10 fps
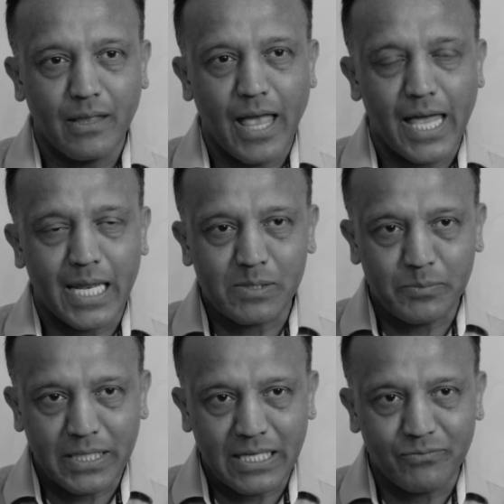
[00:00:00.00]
and I'm
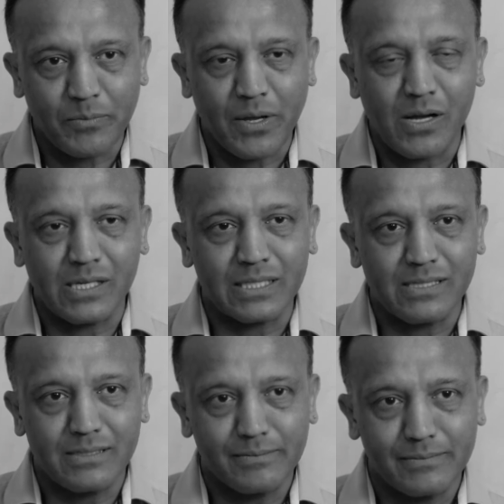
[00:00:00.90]
speaking from the heart.
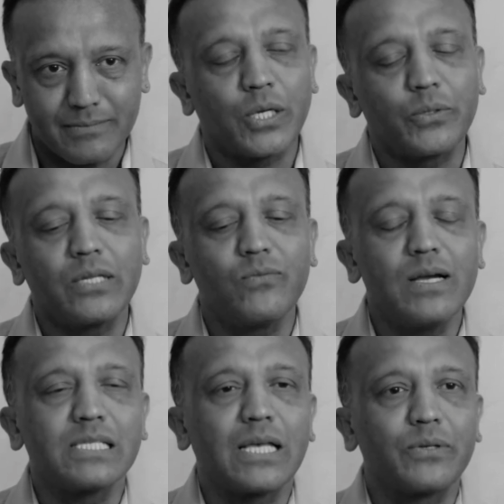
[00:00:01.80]
So the
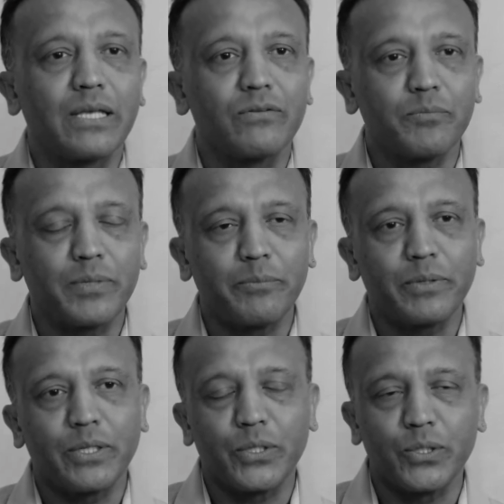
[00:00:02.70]
advice that I would give to
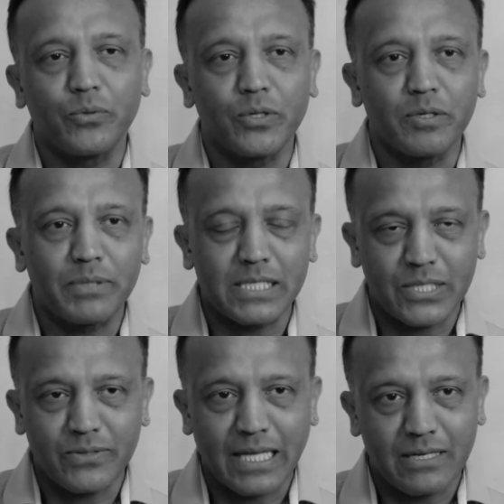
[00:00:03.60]
people who want to
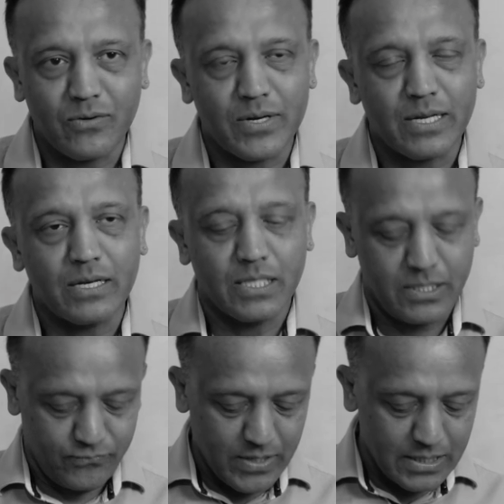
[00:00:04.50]
pursue their career
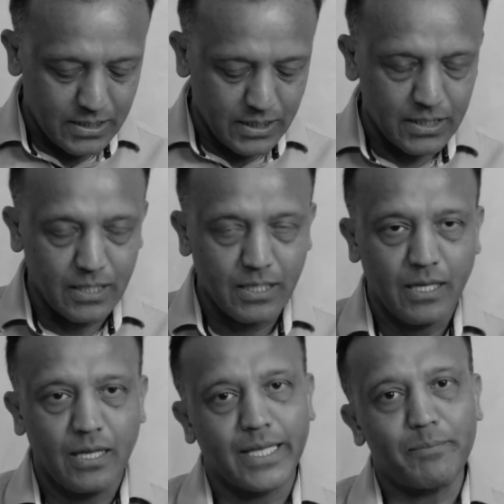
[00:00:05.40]
is, firstly,
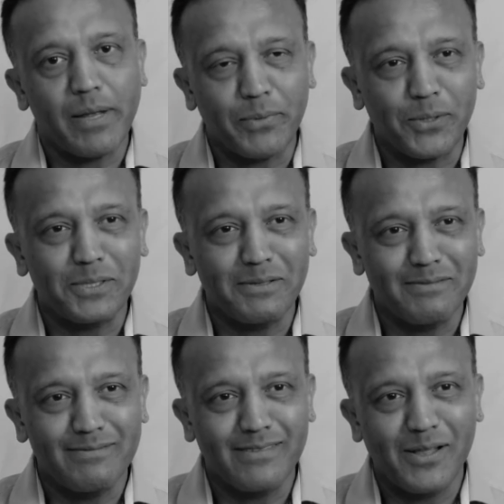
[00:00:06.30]
get my book,
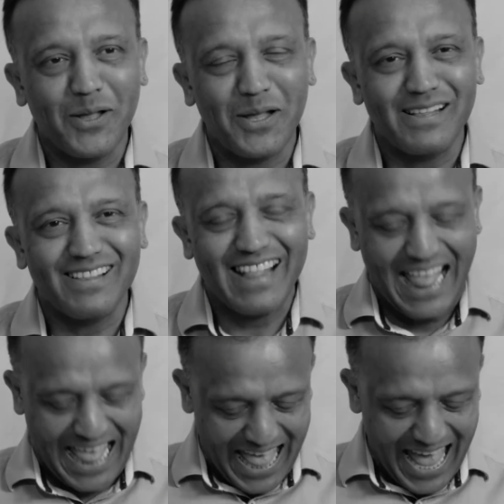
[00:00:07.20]

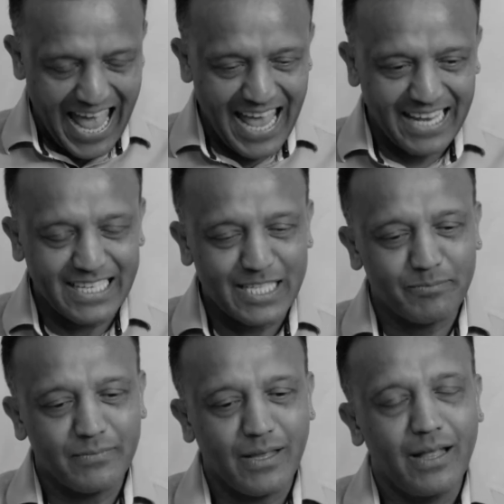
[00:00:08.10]
and
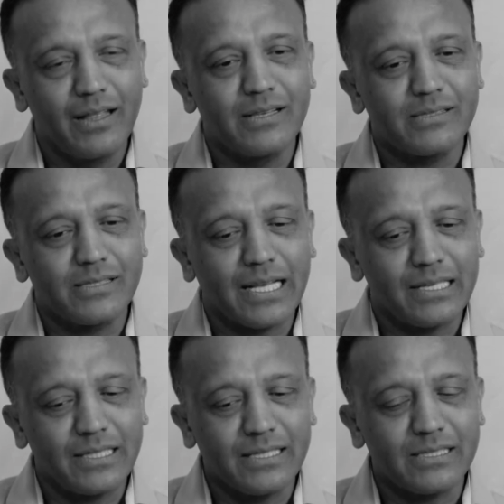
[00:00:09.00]

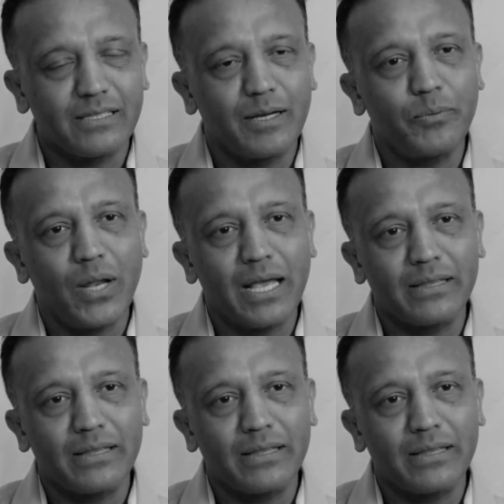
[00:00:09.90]
secondly, apply